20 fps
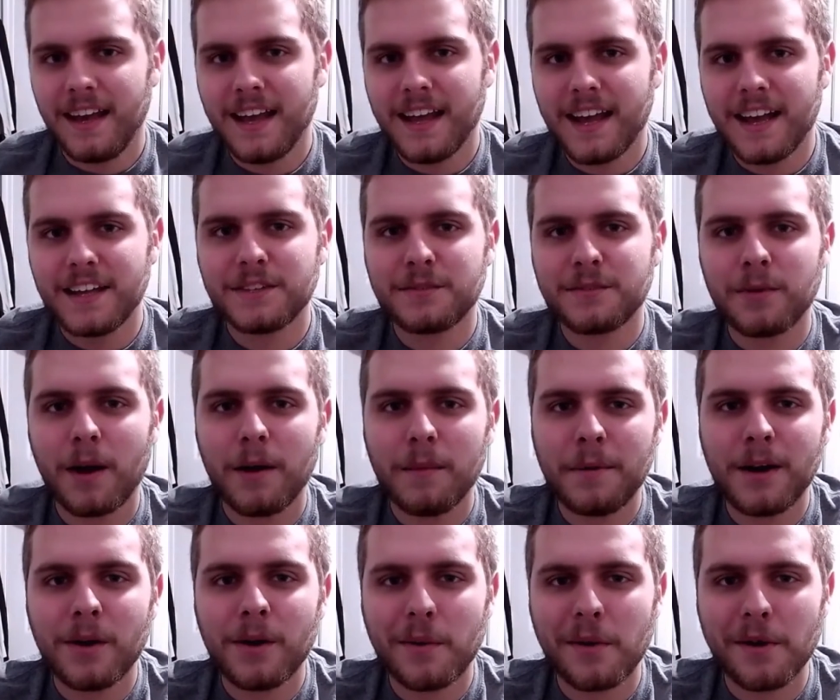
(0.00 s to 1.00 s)
Hey guys, Rob
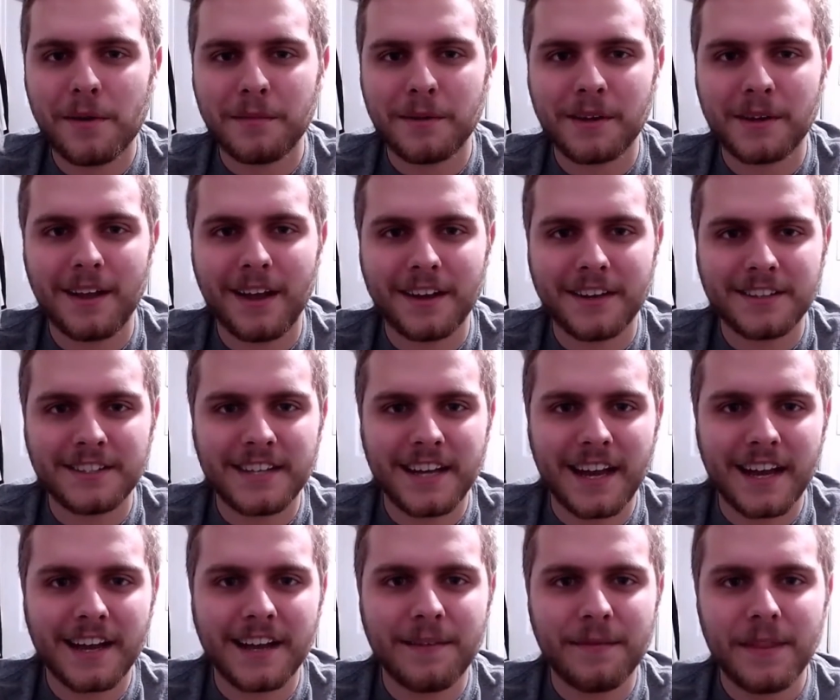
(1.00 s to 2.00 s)
here, welcome to Glydal
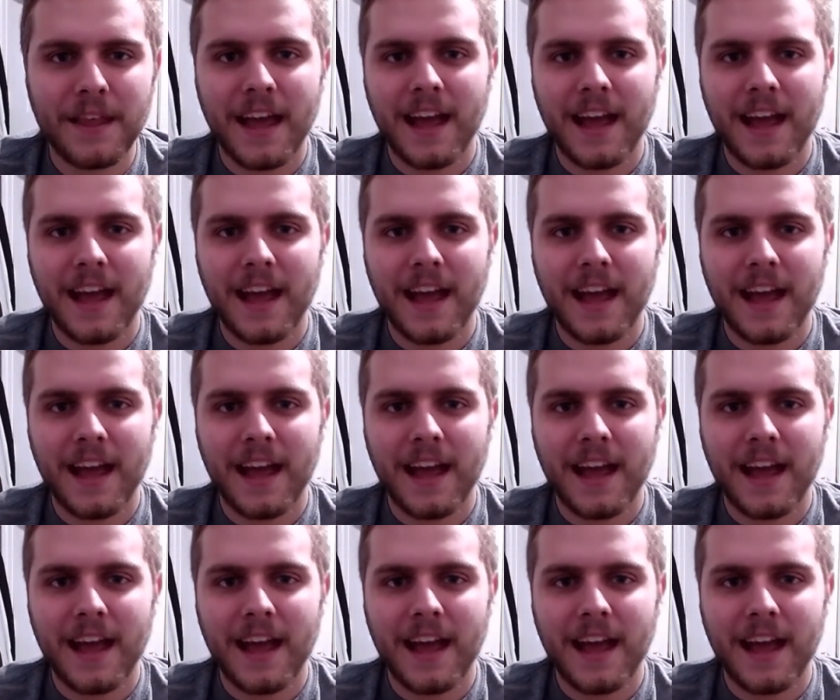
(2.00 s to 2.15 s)
Tech.